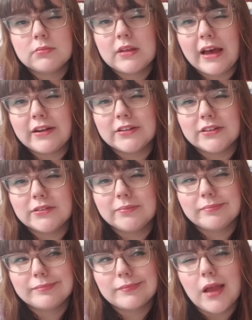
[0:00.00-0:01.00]
Candle.
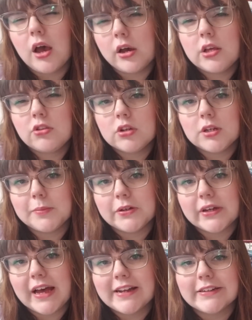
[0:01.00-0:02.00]
A
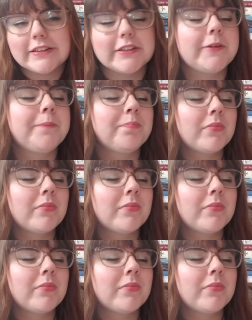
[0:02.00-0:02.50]
store-bought candle.